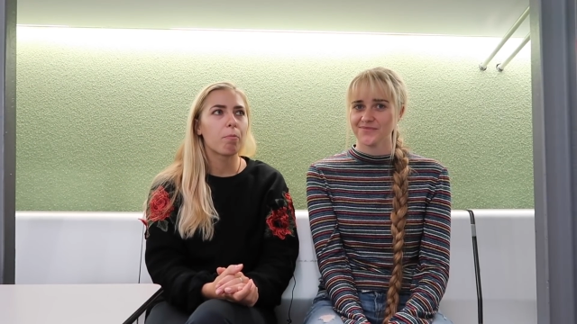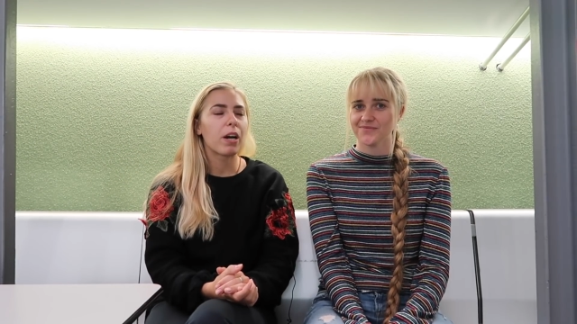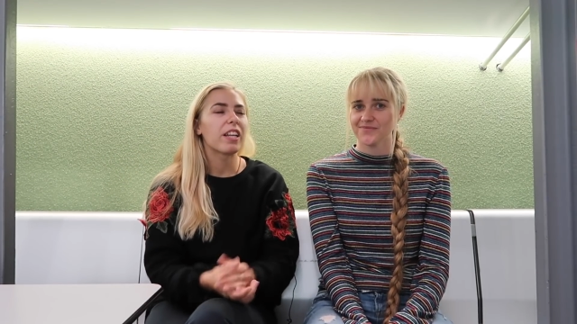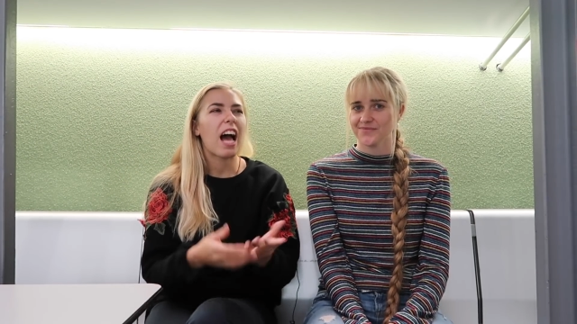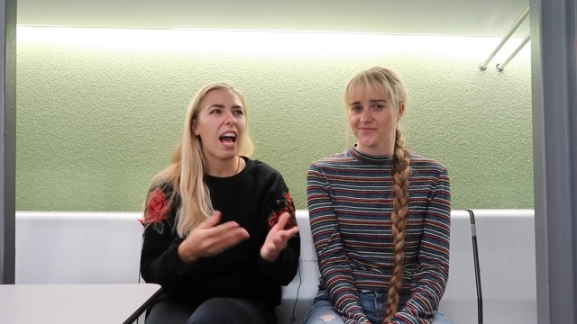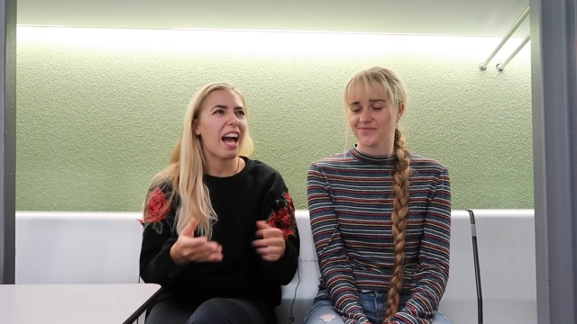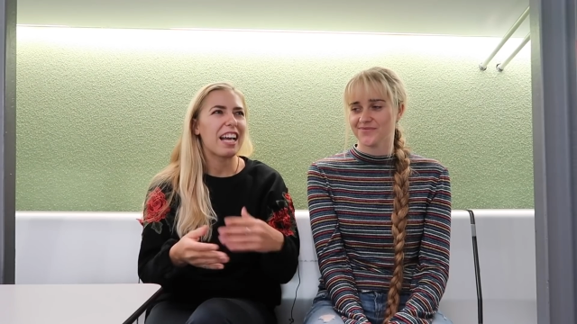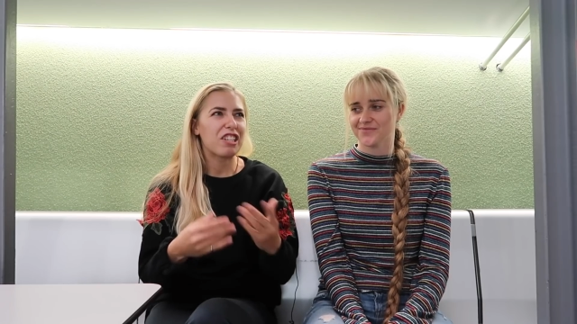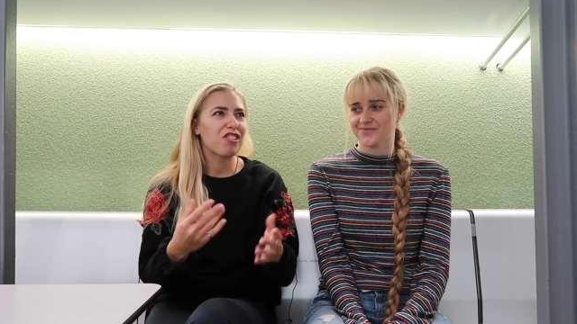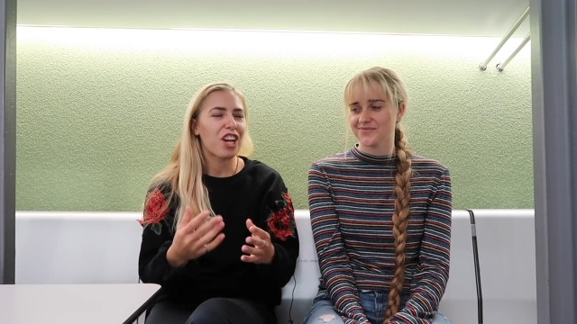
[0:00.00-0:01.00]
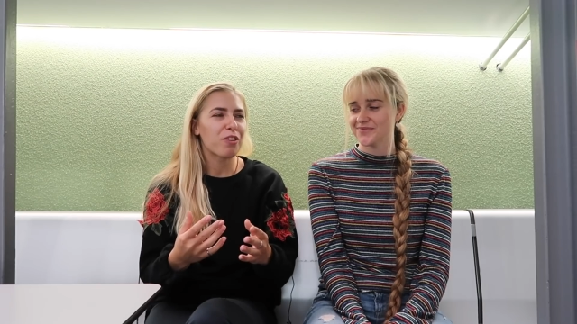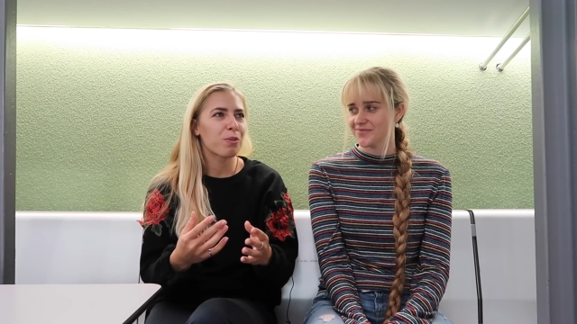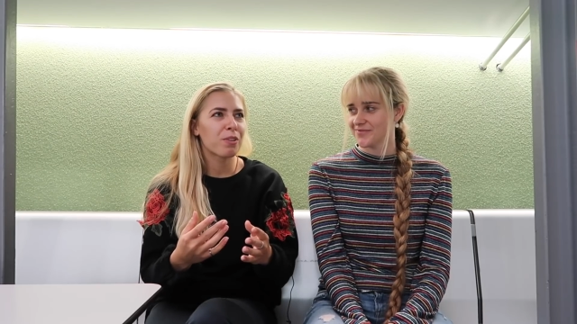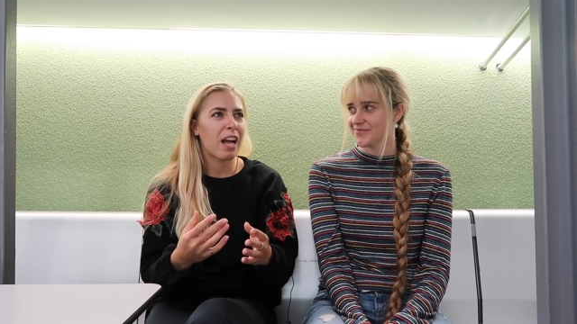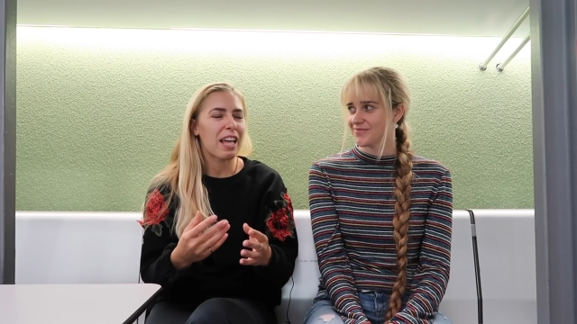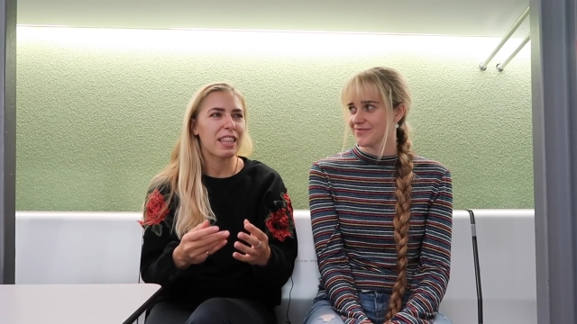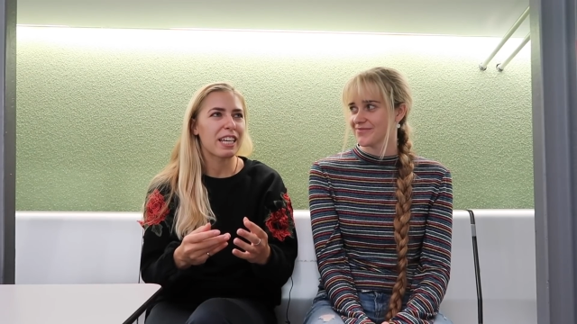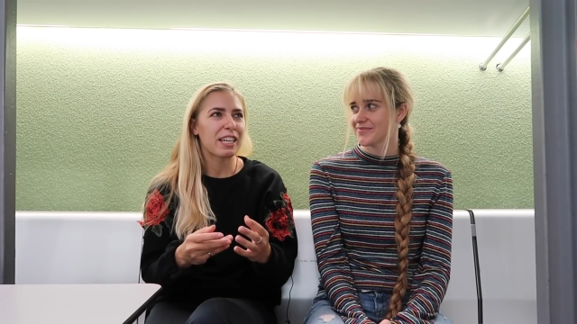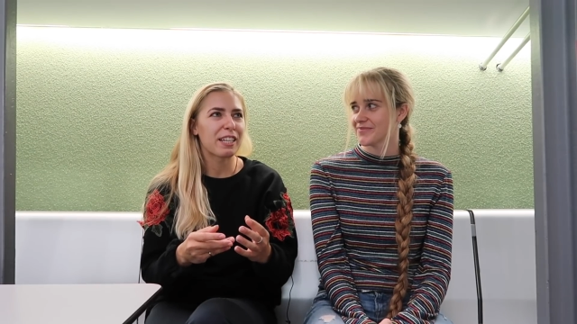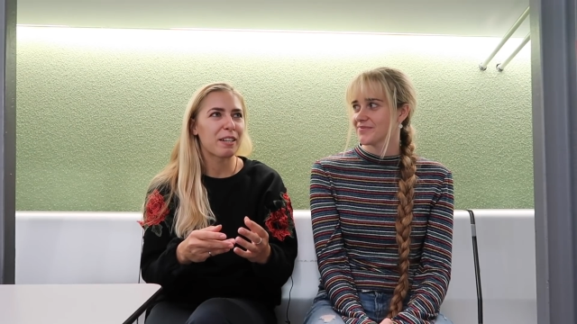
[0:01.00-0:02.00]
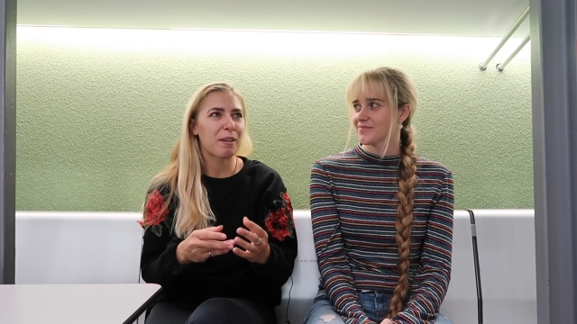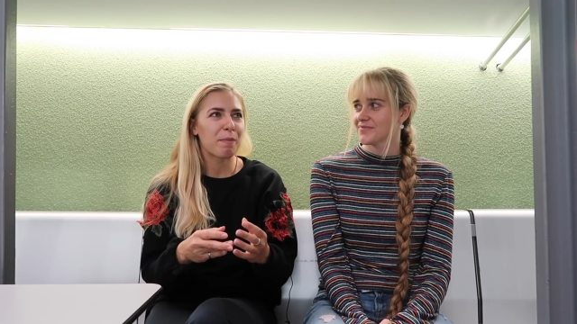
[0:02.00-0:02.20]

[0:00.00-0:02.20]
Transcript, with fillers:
Speaker 1: but in general, I think